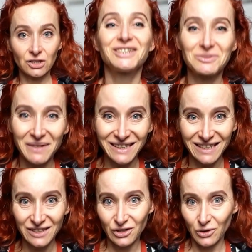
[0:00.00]
She's made
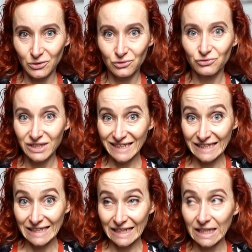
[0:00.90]
this coat
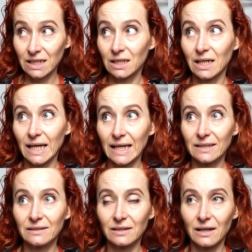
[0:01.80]
recently,
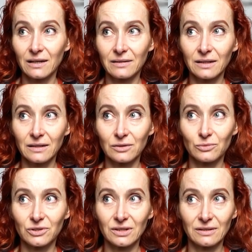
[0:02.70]
and I think it
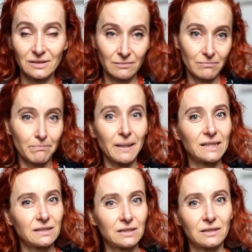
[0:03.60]
was in some
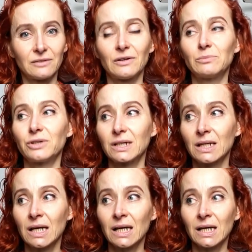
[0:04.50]
padded fabric.